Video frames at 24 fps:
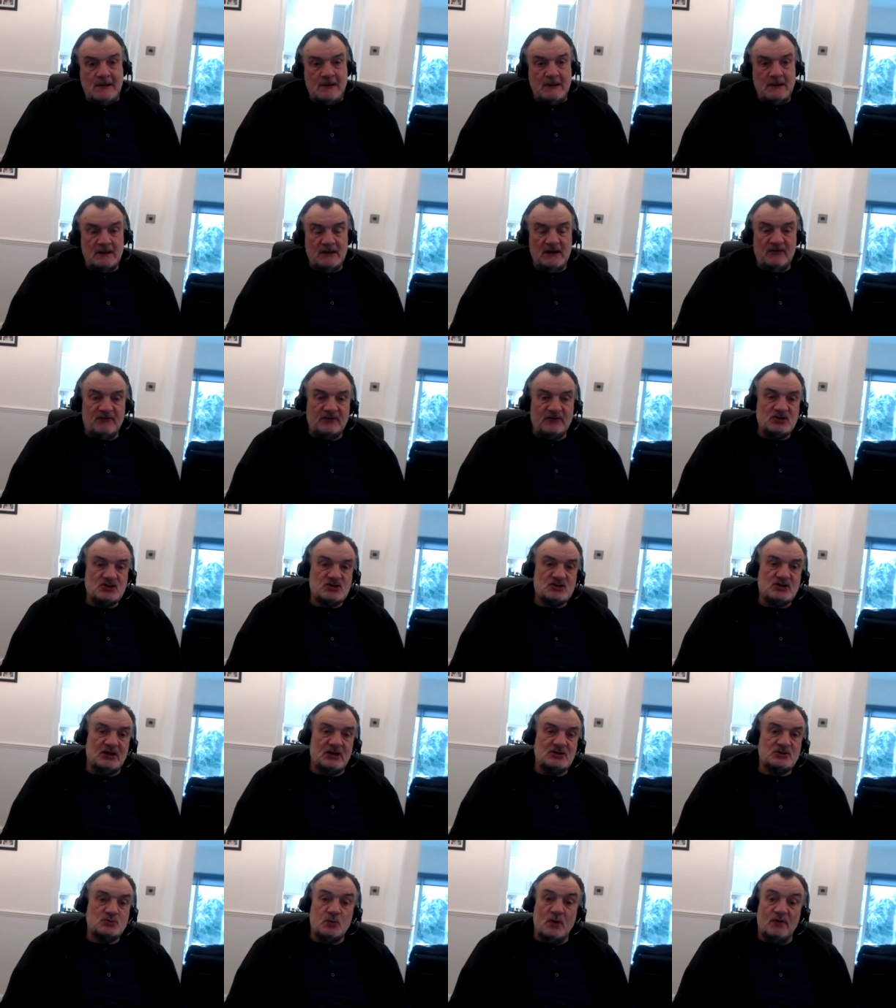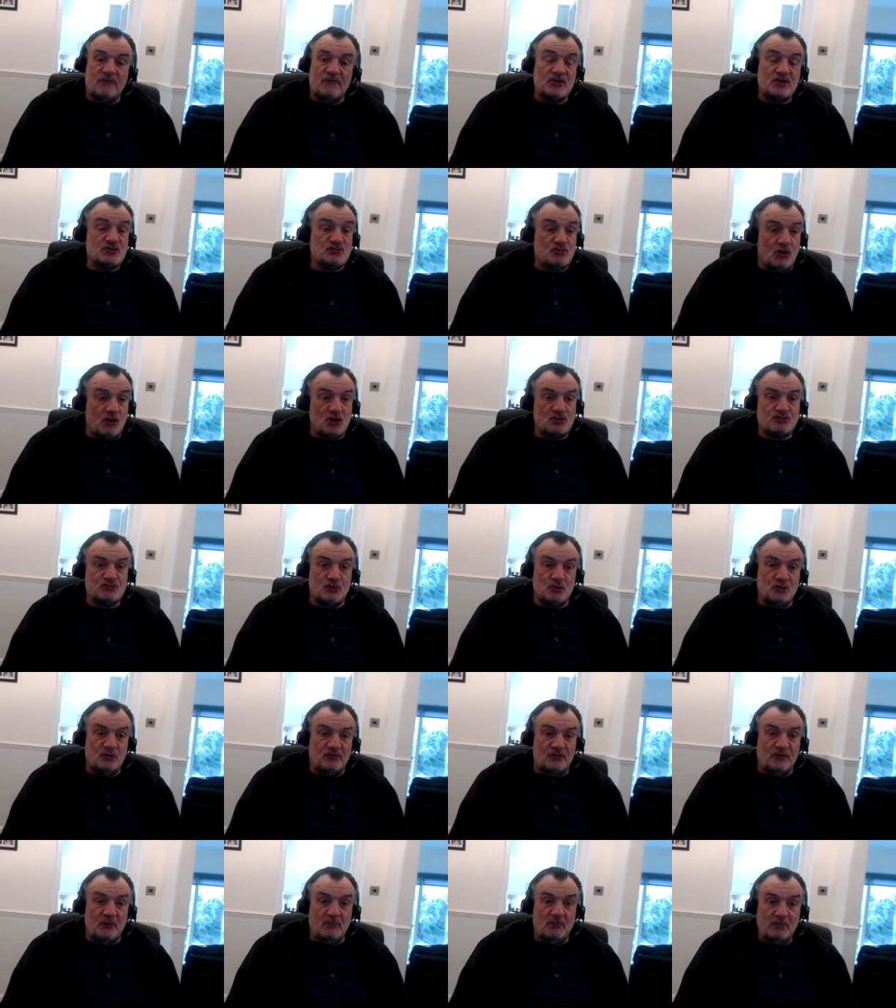nothing's changed. Whether it's grassroots
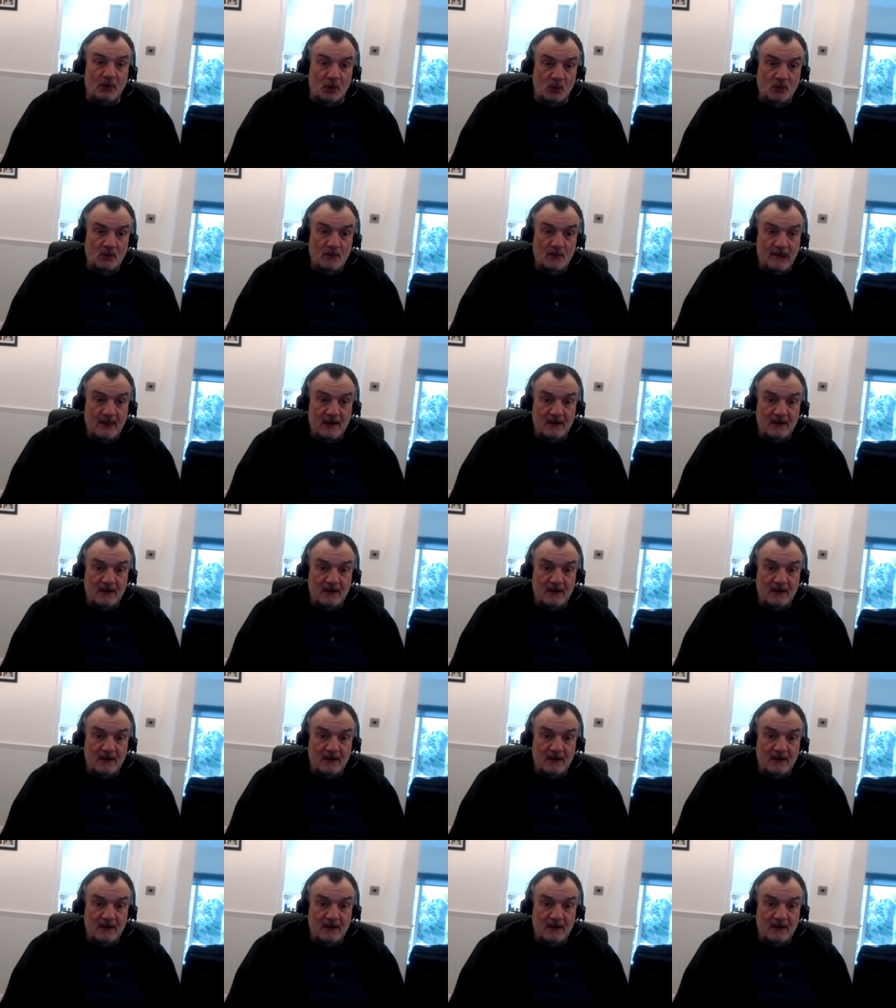football,